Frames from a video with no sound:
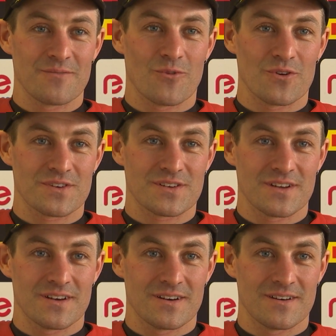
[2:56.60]
want
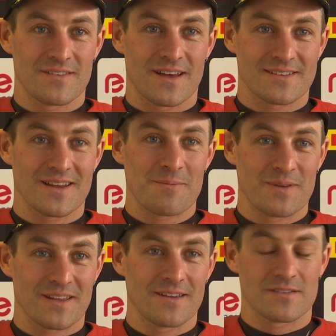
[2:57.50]
that to
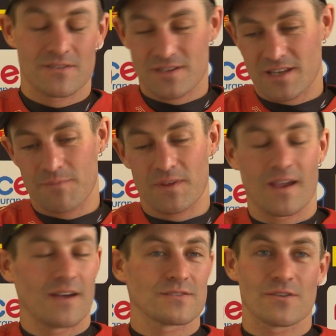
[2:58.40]
happen again, so I just kept the
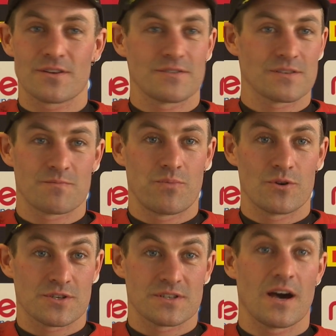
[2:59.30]
gas on and just
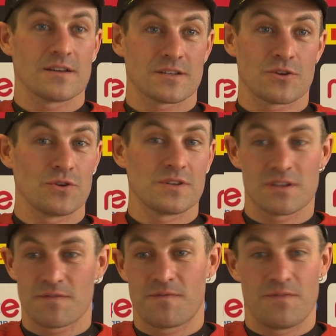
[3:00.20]
pushed as hard as I could, as
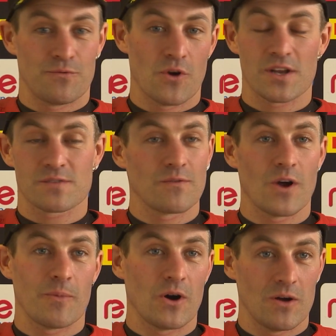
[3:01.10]
if the riders were
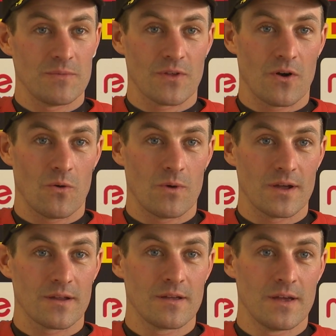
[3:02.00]
right behind me the whole way.